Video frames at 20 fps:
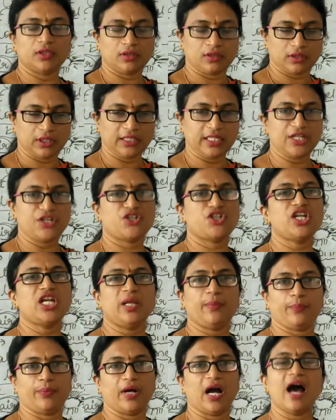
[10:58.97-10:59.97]
that is
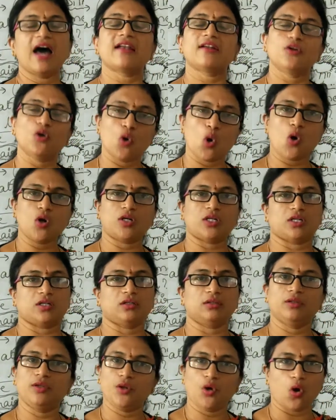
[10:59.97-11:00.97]
sheep are
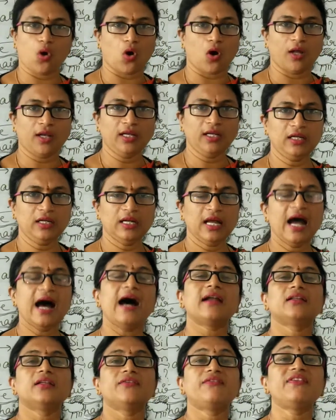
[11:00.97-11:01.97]
grown,
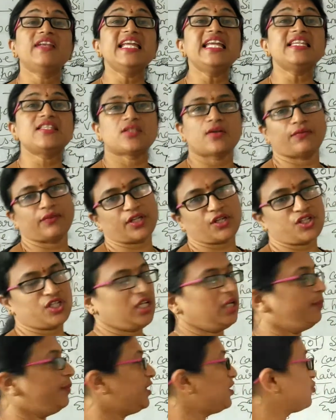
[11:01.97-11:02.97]
or the fleece of the
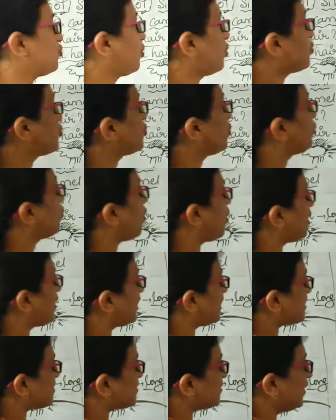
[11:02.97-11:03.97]
sheep, it is also called
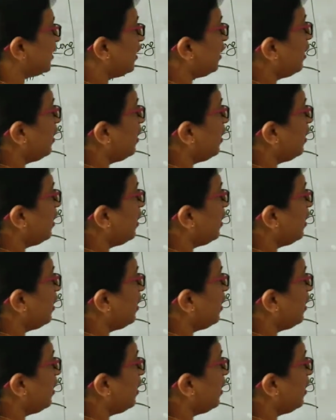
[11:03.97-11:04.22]
as the